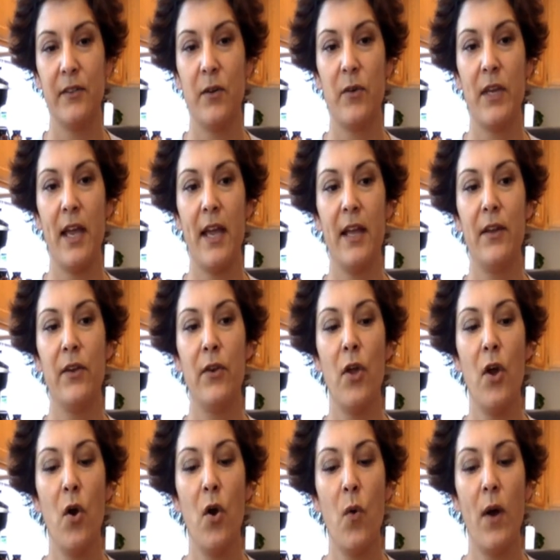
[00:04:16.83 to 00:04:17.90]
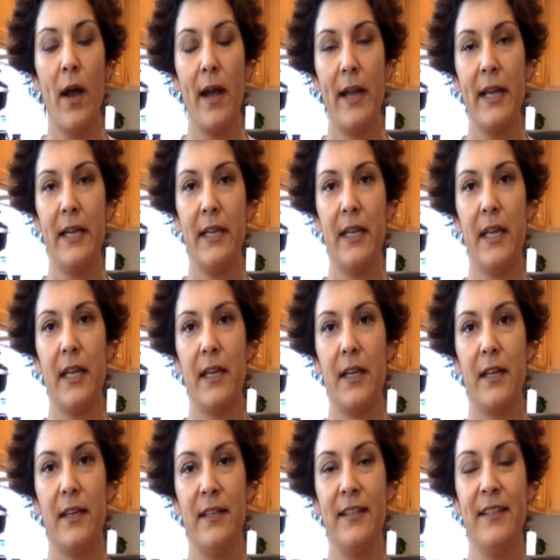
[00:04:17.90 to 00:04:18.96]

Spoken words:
okay? No hiding.